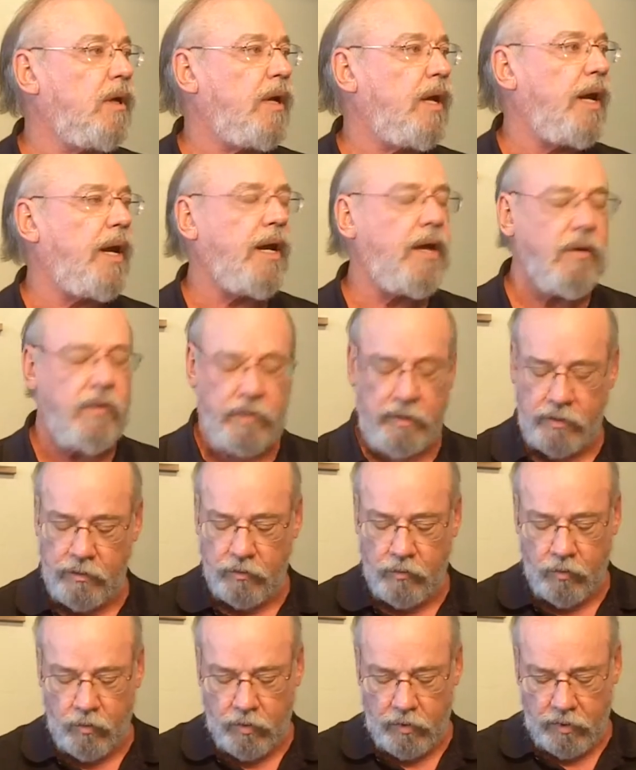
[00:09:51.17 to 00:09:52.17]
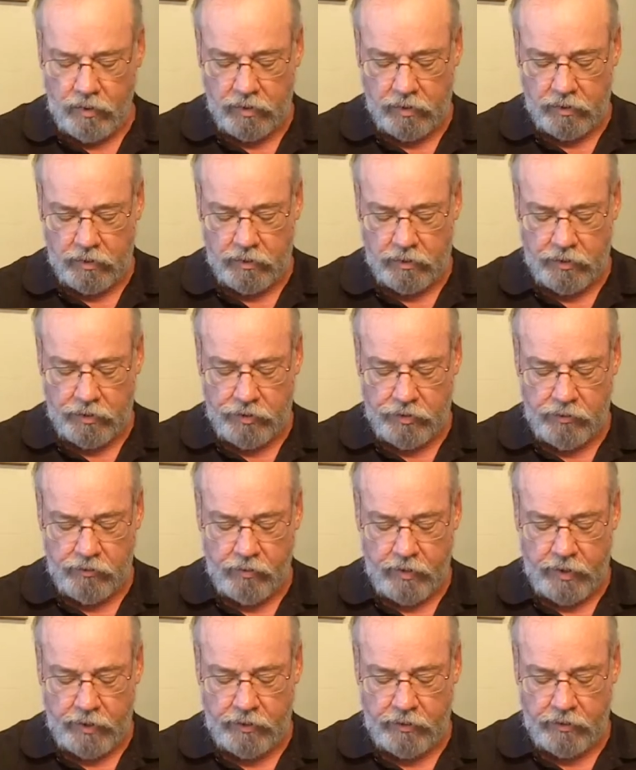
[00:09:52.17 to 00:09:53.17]
how in the world could
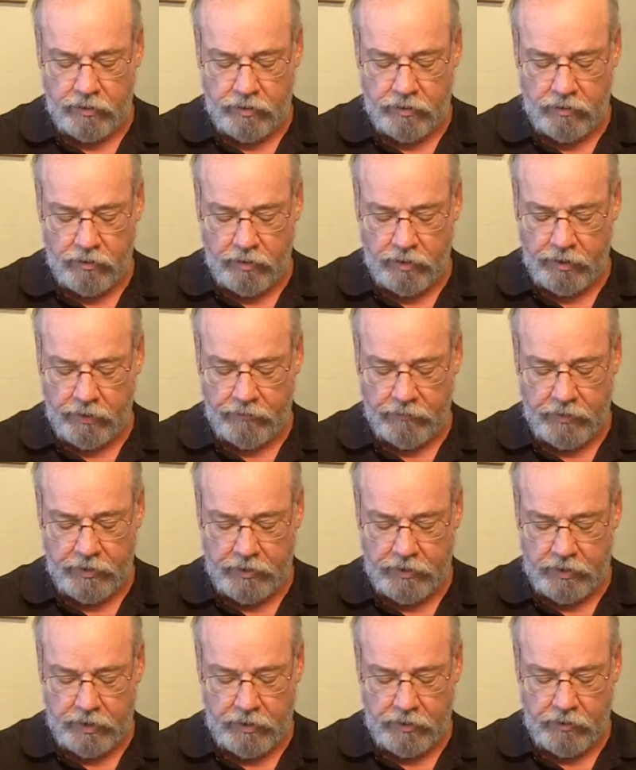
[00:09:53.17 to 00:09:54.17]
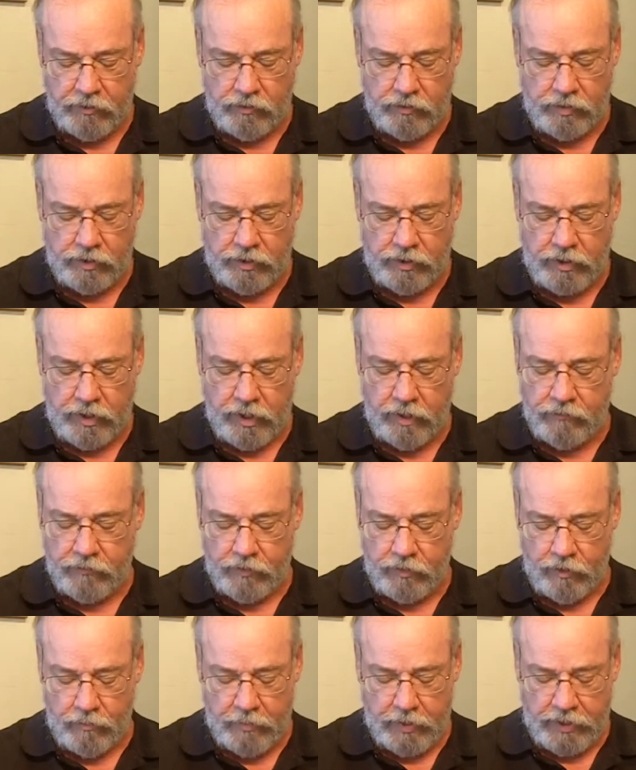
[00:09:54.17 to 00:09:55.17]
you write the story of this and use The Shadow
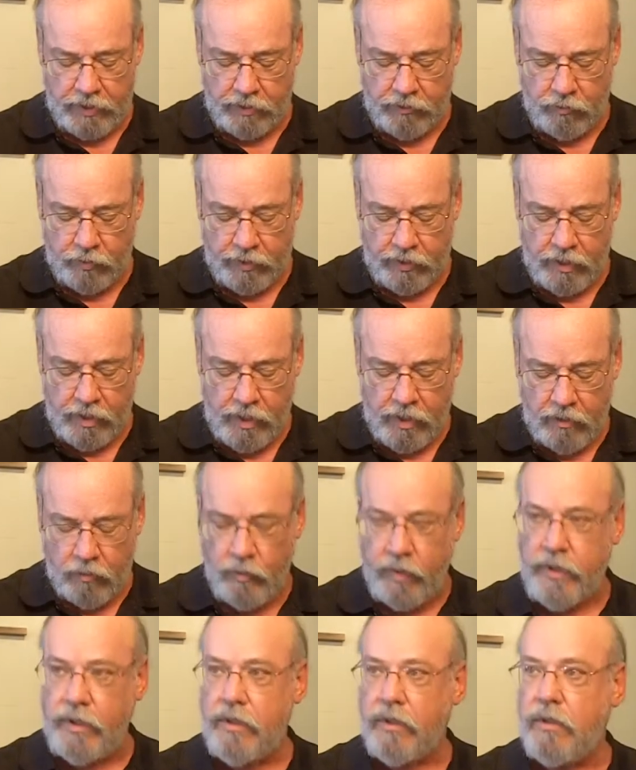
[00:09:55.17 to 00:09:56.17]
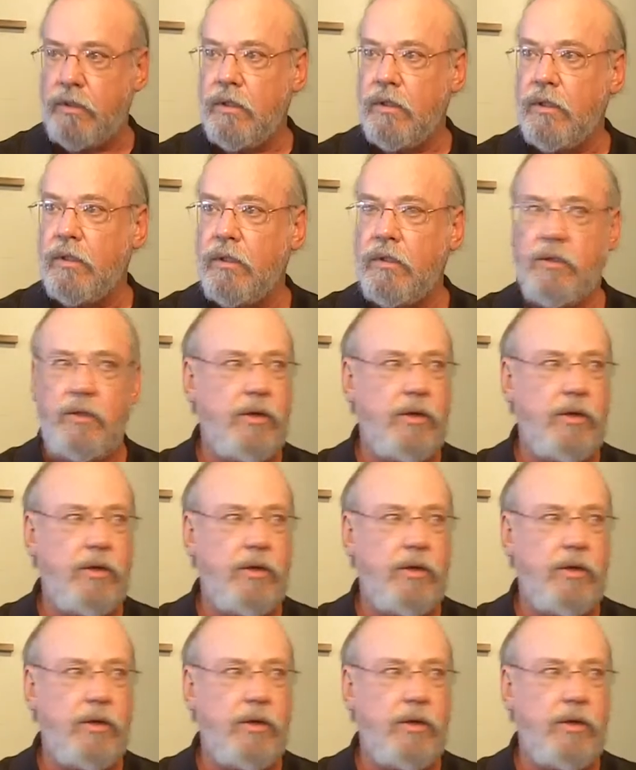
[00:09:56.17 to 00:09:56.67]
of the Almighty when